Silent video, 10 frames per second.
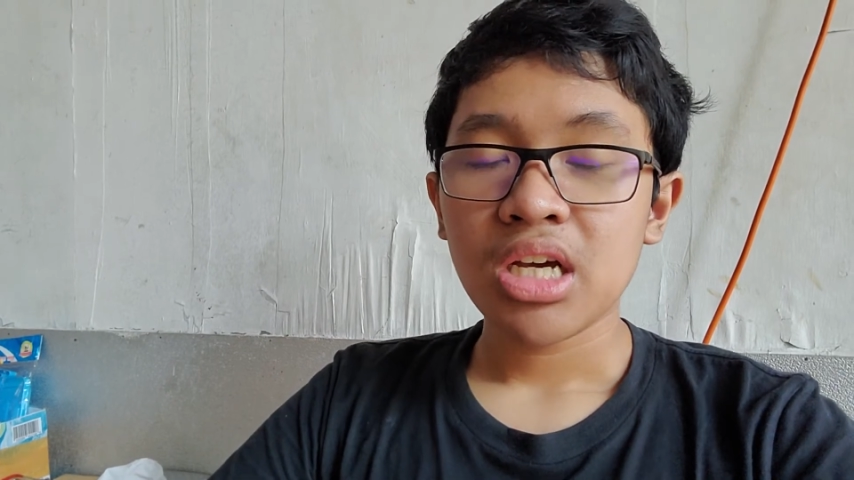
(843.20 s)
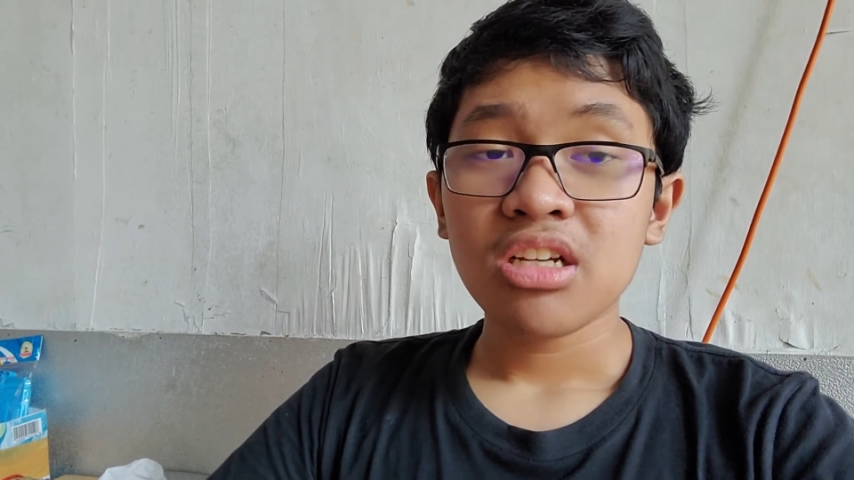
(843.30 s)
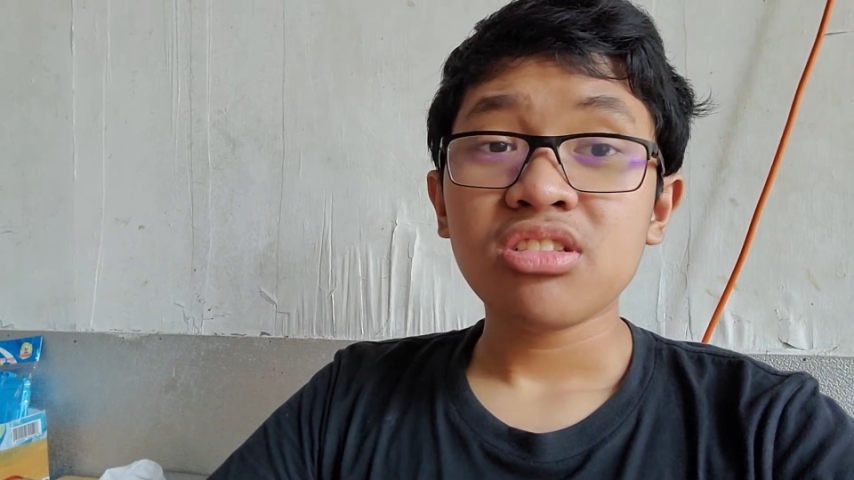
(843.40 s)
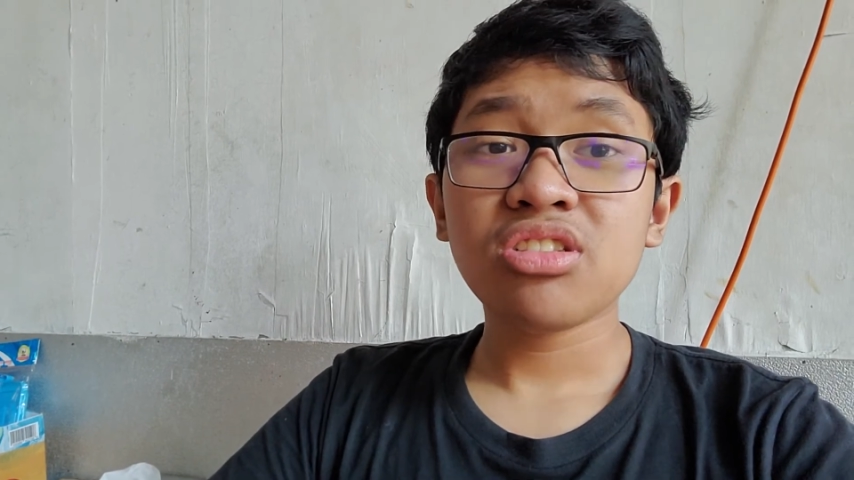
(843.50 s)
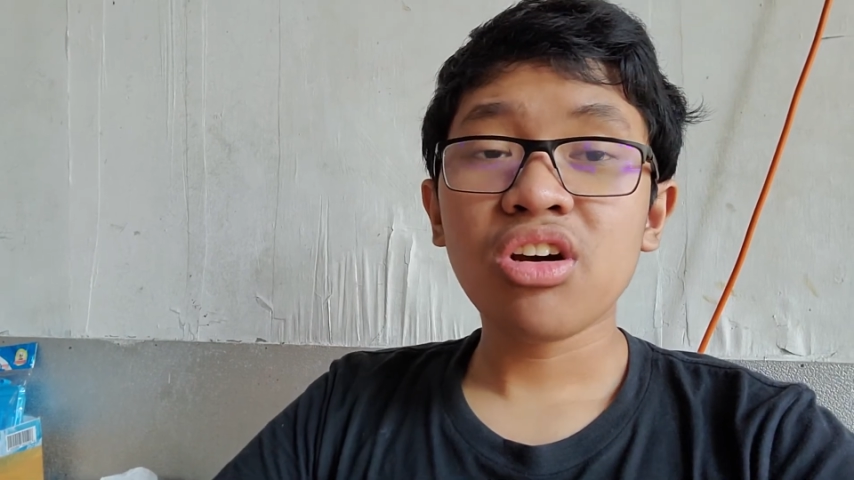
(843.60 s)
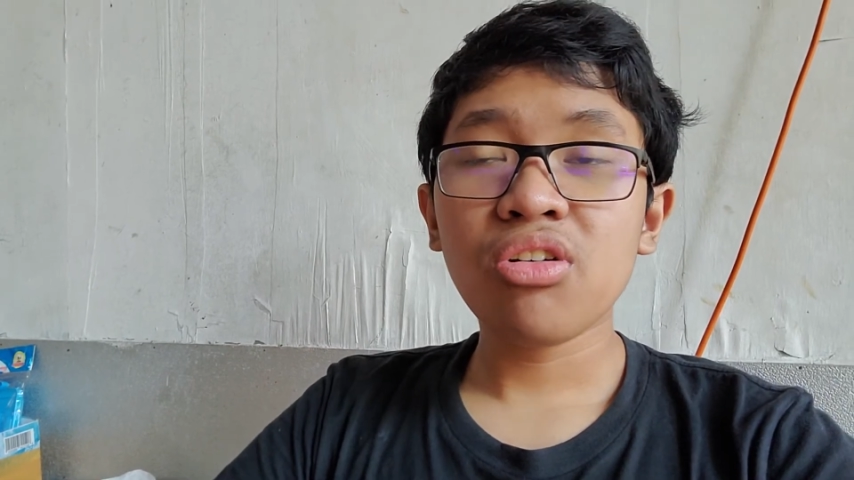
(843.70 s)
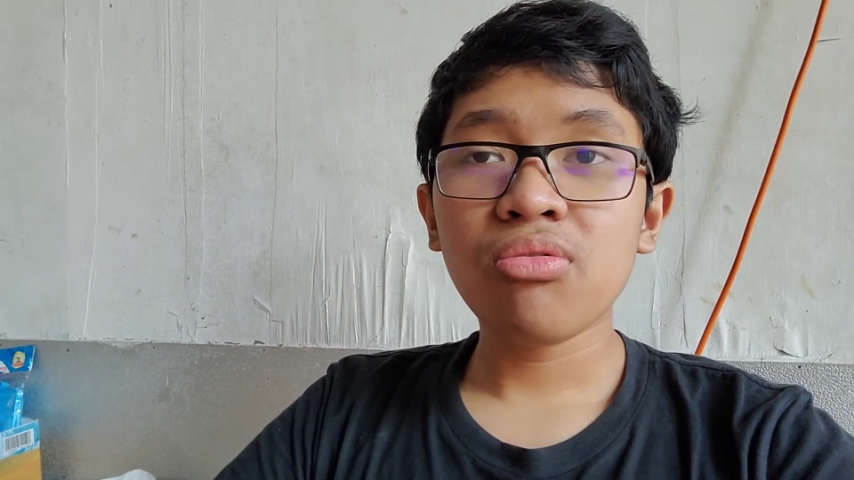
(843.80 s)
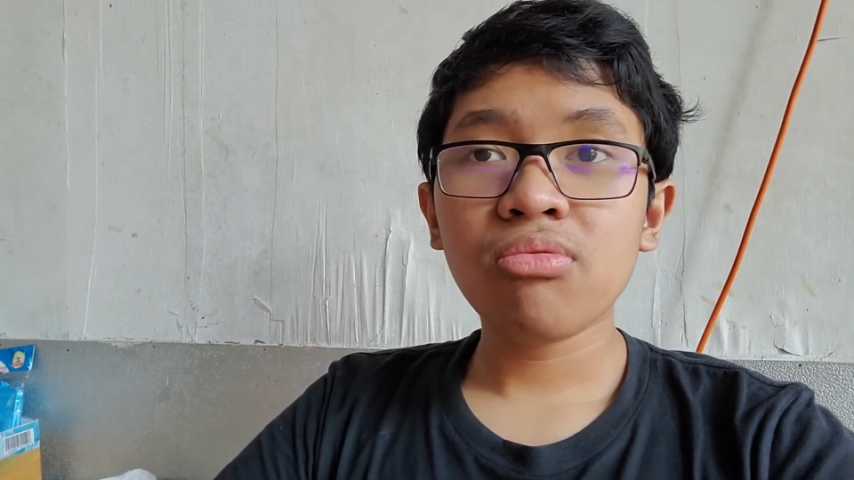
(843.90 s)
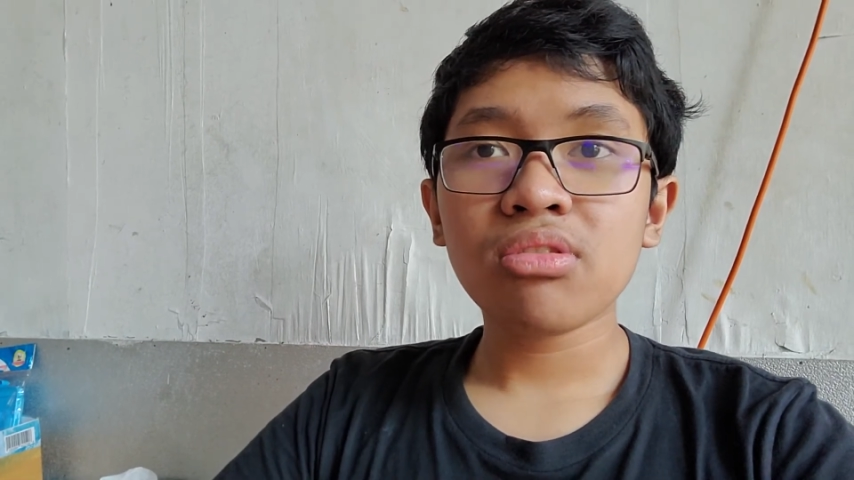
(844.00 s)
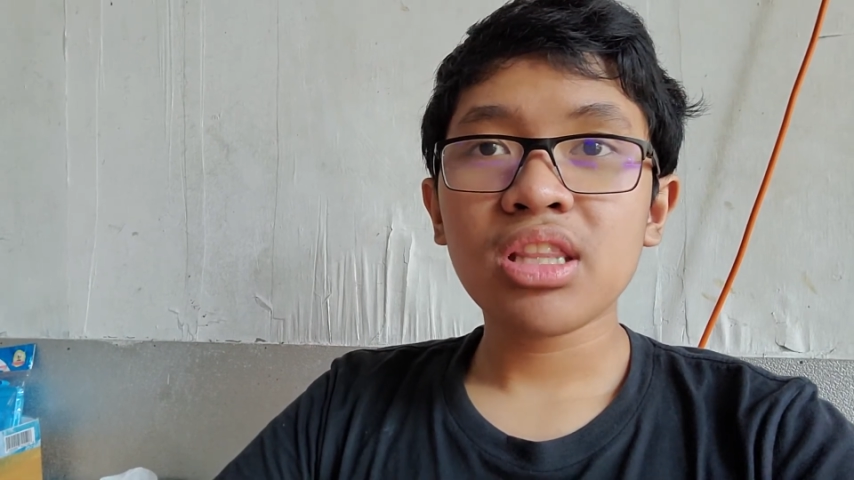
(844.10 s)

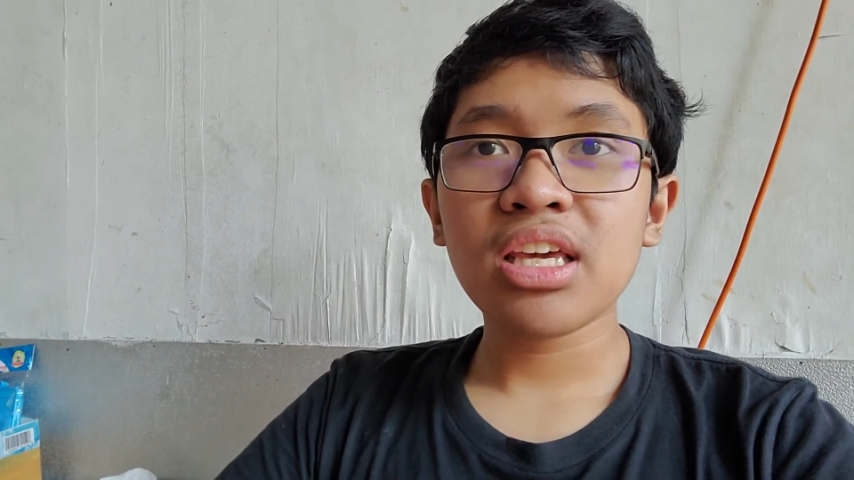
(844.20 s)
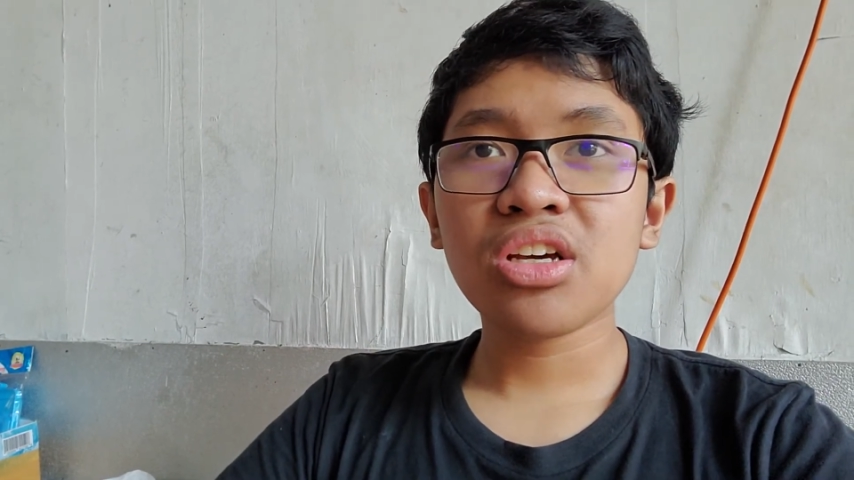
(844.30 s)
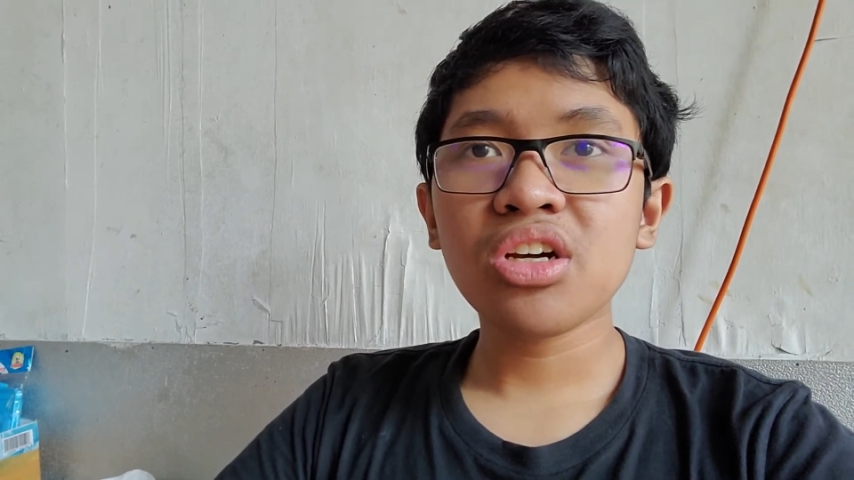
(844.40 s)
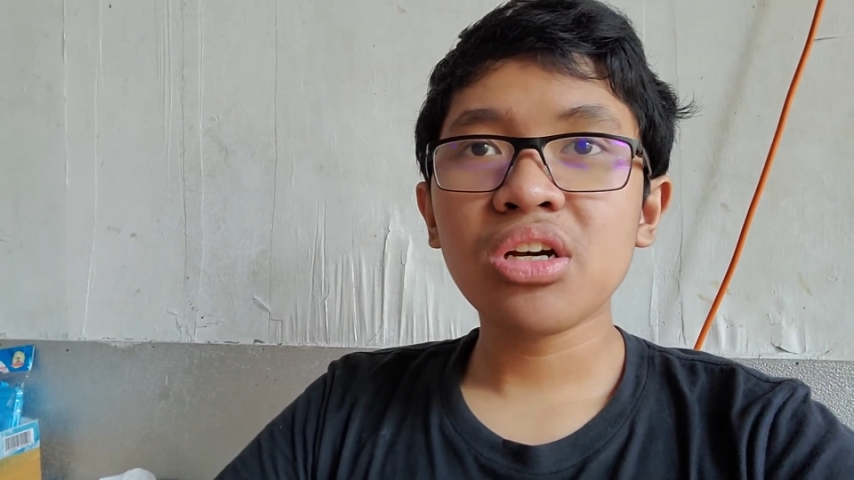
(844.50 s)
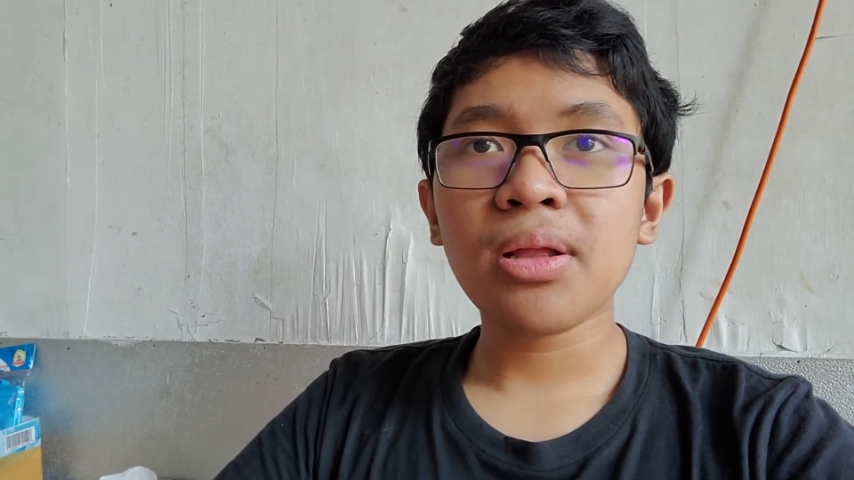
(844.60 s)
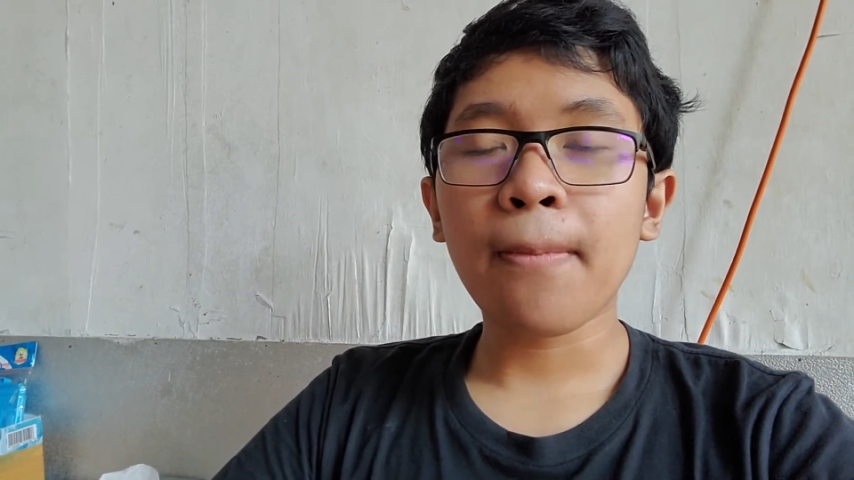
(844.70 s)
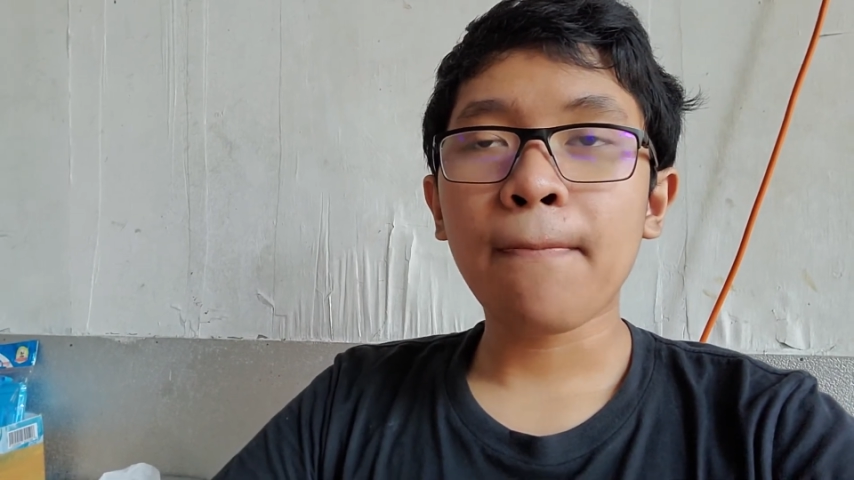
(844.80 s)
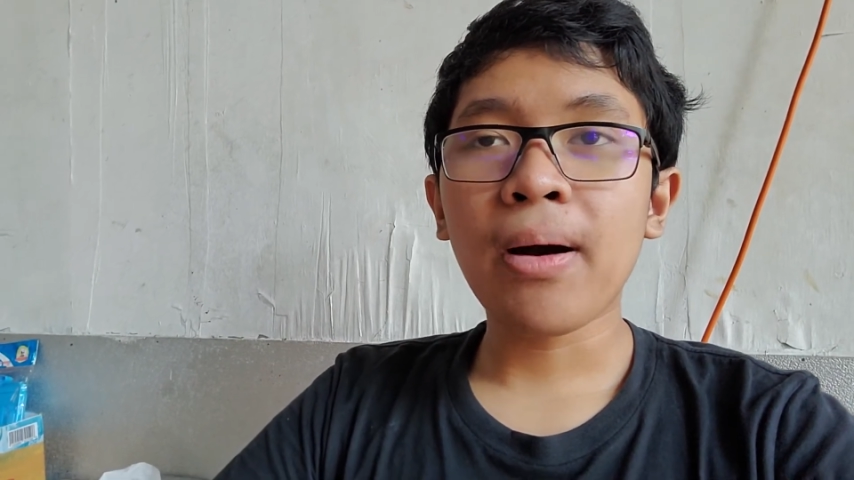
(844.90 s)
So they could